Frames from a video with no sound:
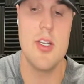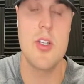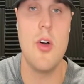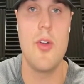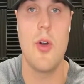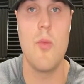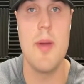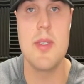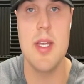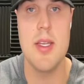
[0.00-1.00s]
just call it our
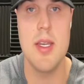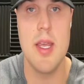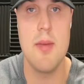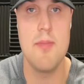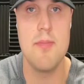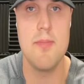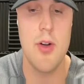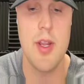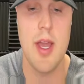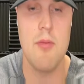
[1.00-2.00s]
website name. I
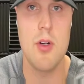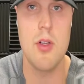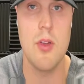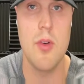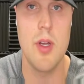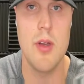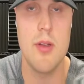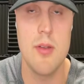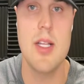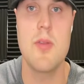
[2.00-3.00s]
already have one, Kelowna.
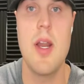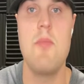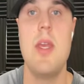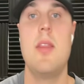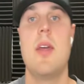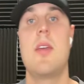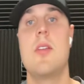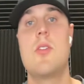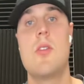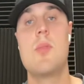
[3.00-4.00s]
That's what I mean. Like
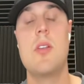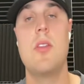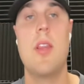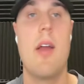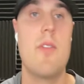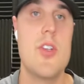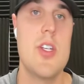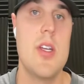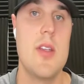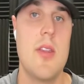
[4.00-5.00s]
in terms of
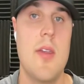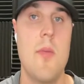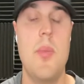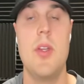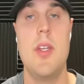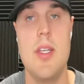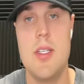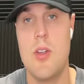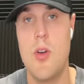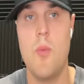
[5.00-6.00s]
leveraging the ability
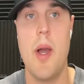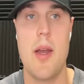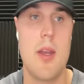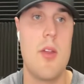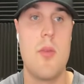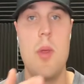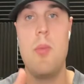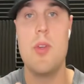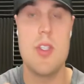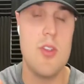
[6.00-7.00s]
to go back at other
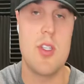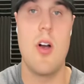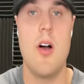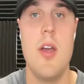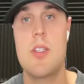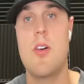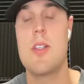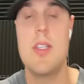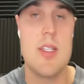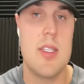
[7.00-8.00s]
people, as you saw, it's
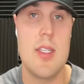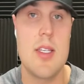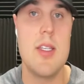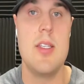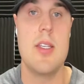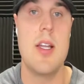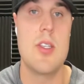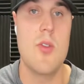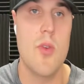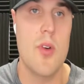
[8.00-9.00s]
costing us 60
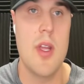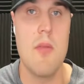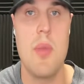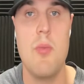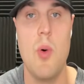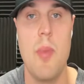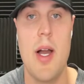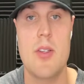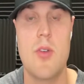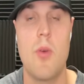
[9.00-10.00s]
cents in order to get people
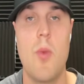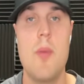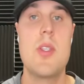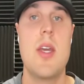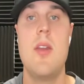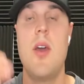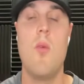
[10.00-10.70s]
back to our website.